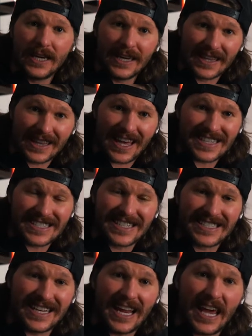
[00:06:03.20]
in the last
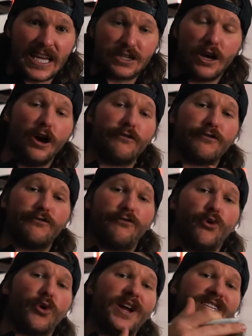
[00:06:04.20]
60 days from
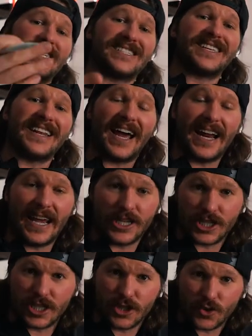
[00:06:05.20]
four agents to nine
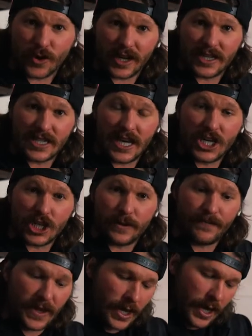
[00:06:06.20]
agents in his organization.
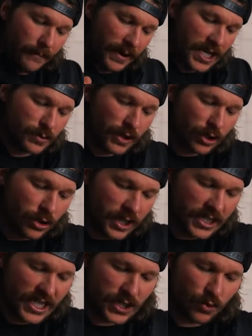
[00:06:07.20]
But as we look
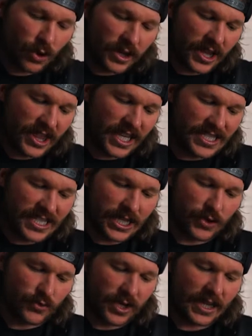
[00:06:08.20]
at this, one of the things that
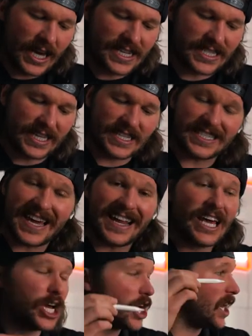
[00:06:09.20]
he's realizing is that
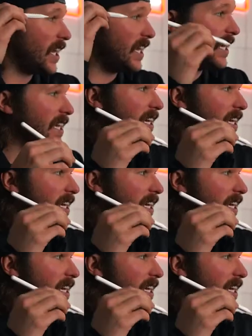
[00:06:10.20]
he